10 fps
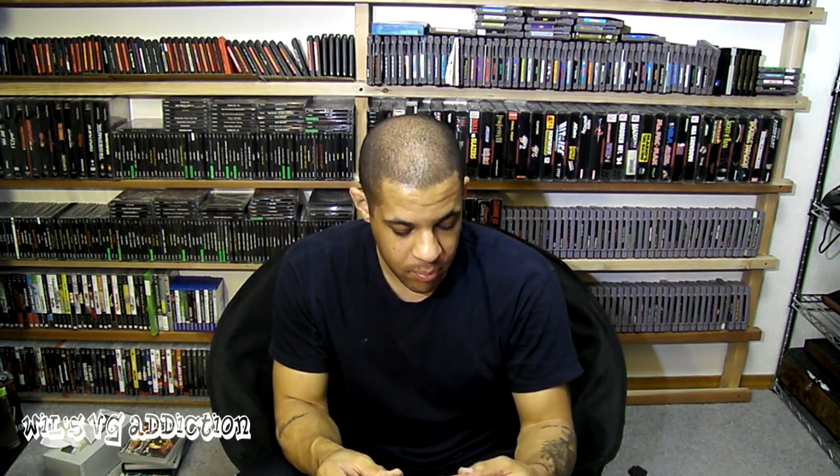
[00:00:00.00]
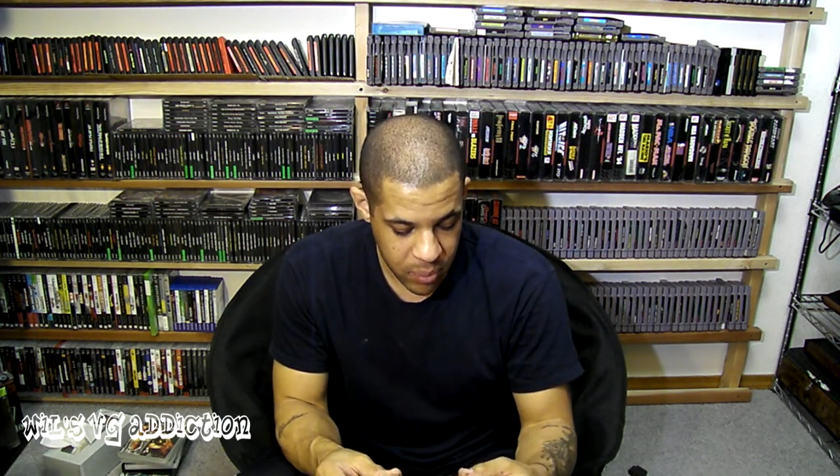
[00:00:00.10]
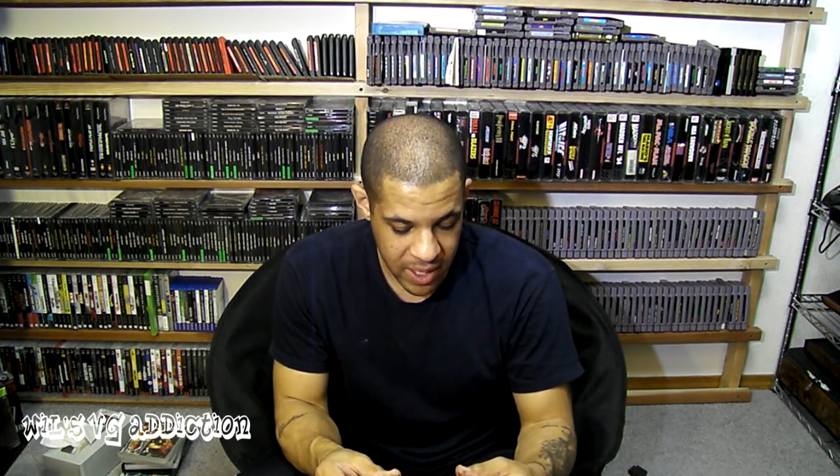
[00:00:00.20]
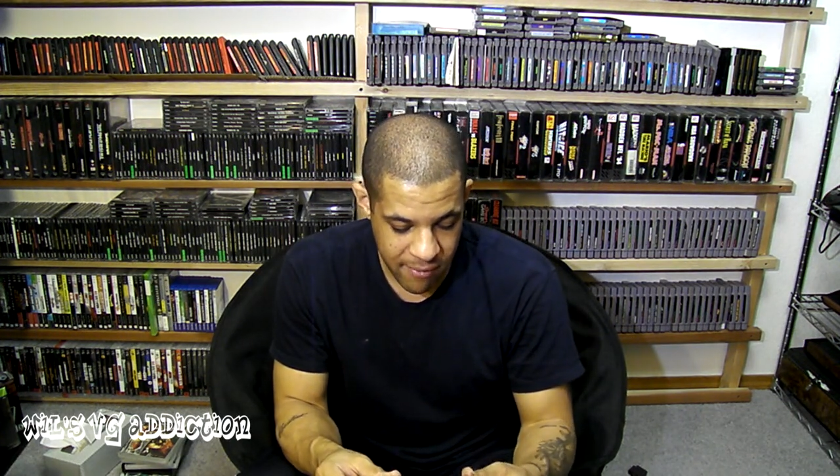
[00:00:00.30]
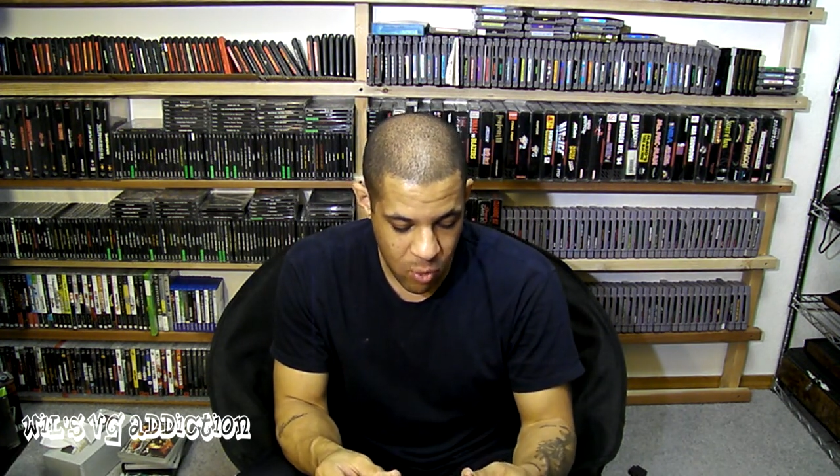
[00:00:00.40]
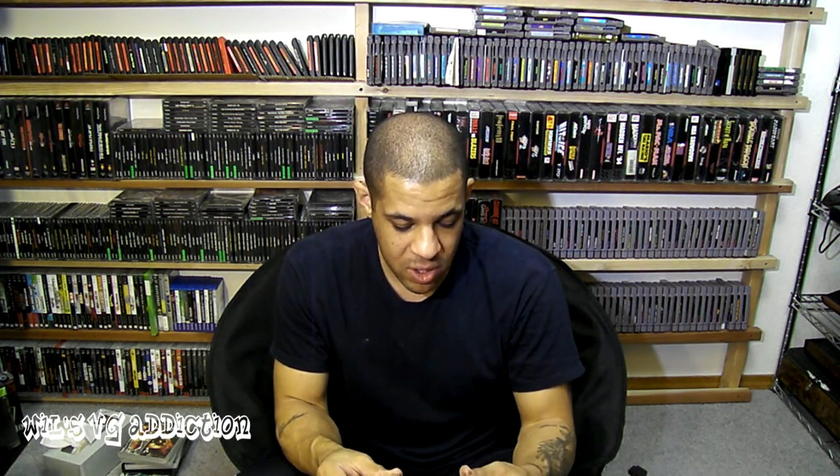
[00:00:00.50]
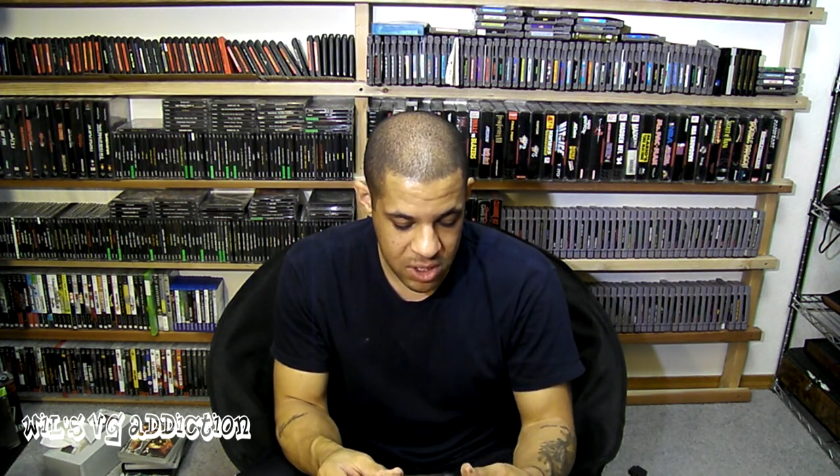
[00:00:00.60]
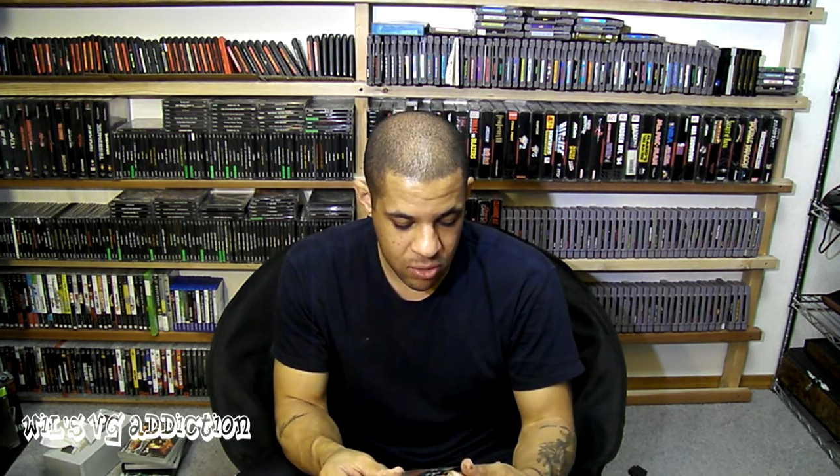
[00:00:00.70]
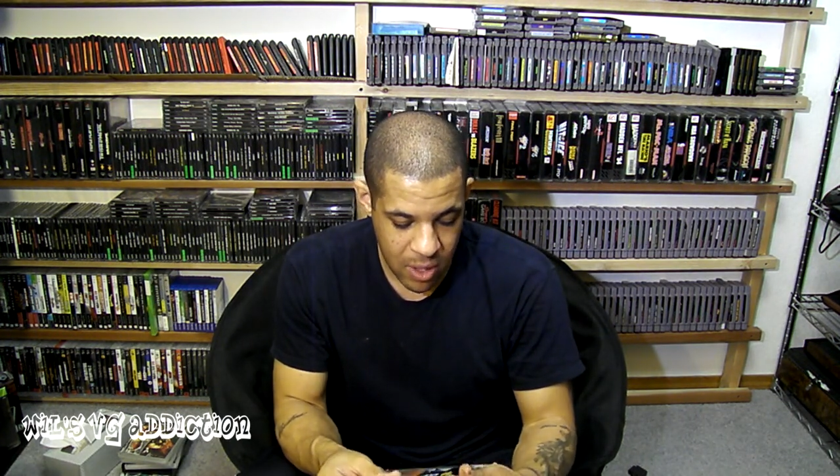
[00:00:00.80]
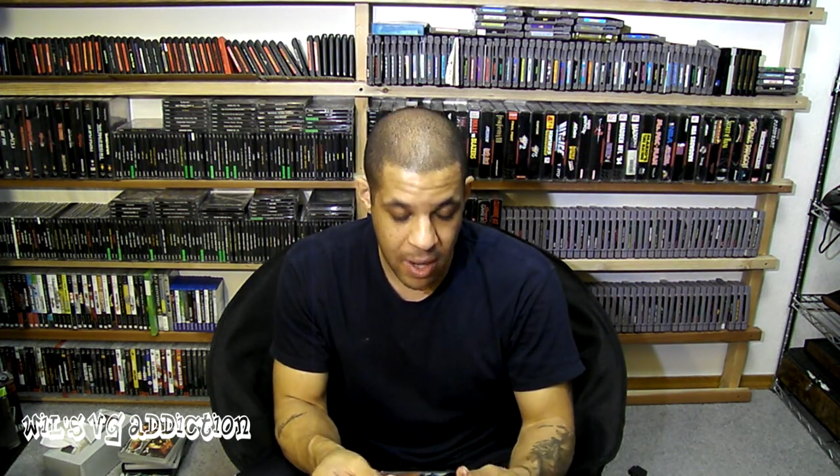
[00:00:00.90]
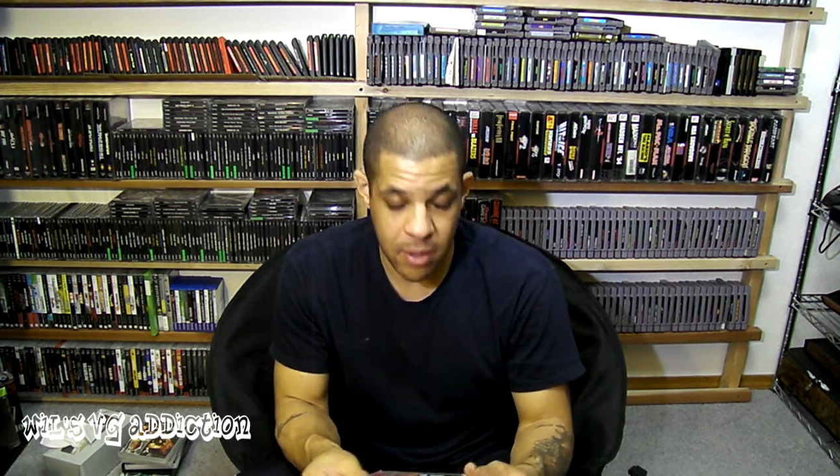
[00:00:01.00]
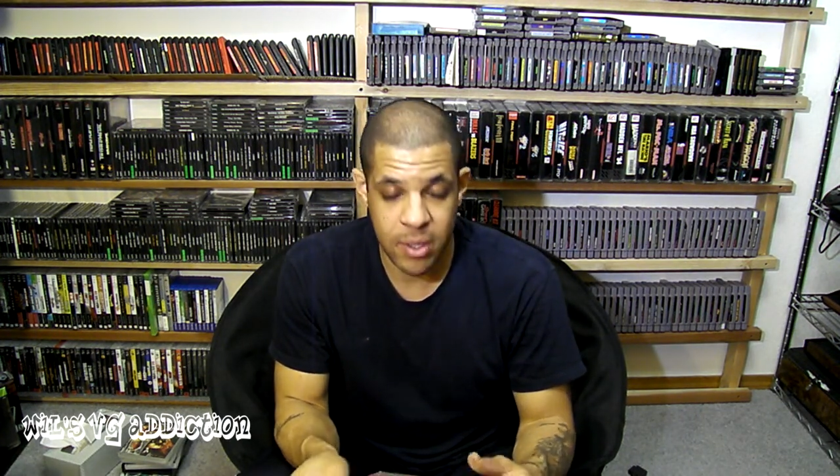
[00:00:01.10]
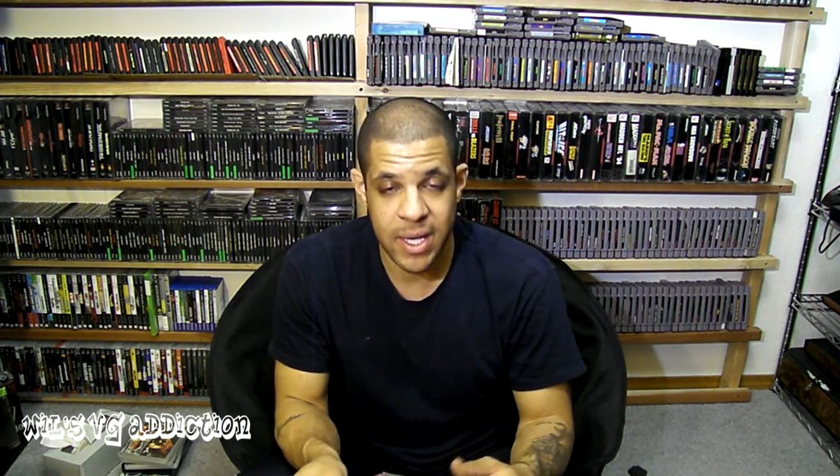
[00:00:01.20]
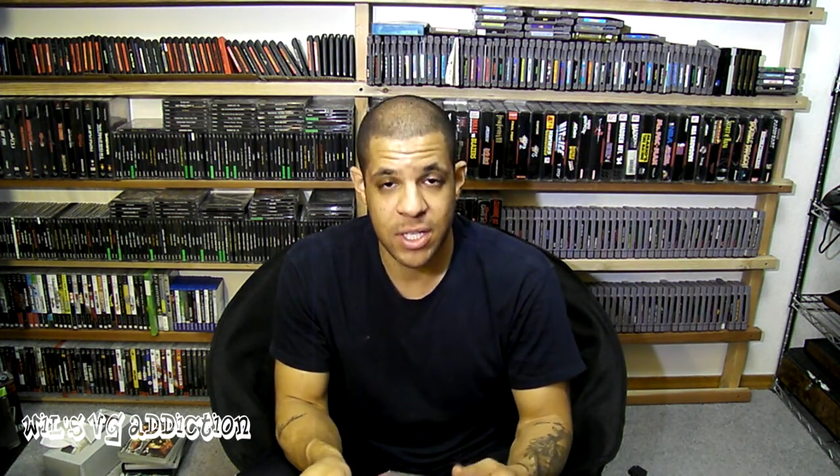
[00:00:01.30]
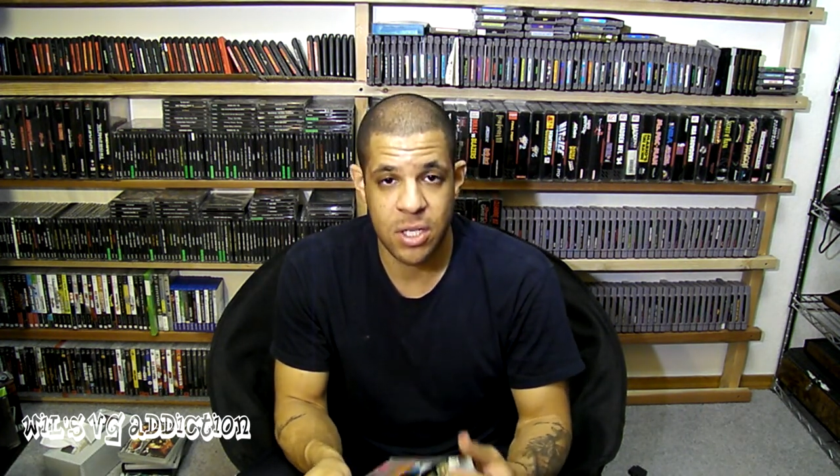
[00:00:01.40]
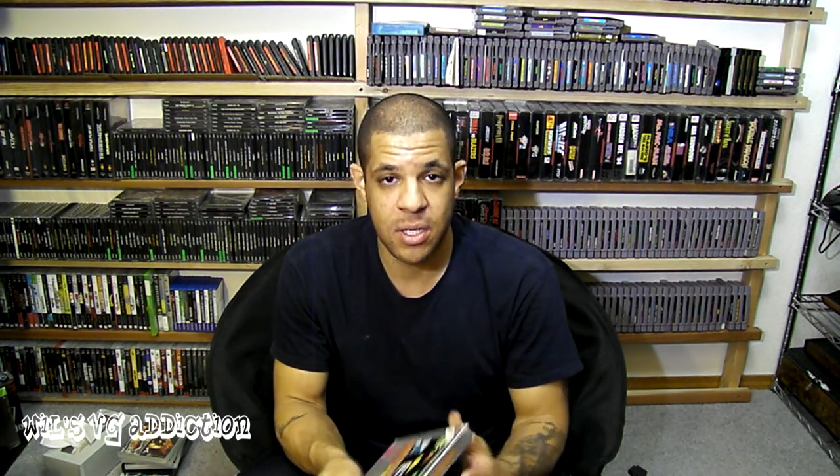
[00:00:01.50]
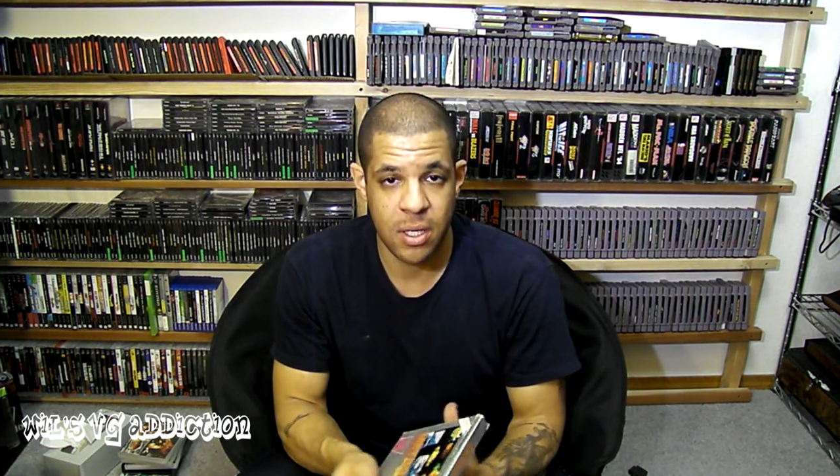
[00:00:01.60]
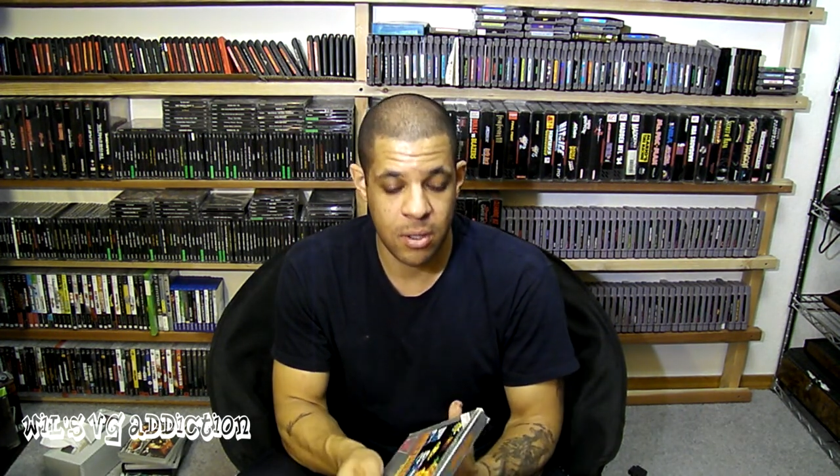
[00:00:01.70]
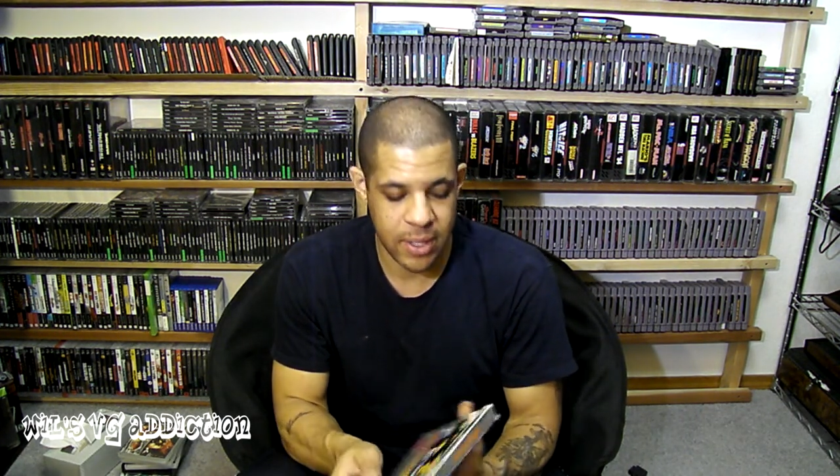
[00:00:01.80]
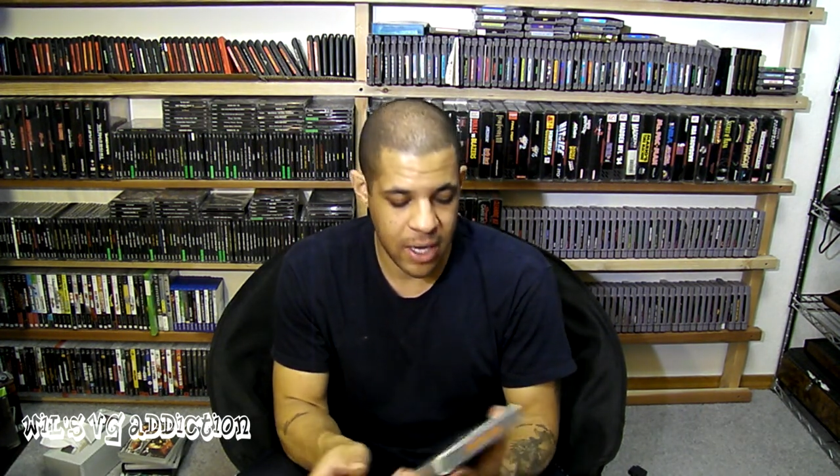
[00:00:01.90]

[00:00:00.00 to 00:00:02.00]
But every once in a while you can catch a deal,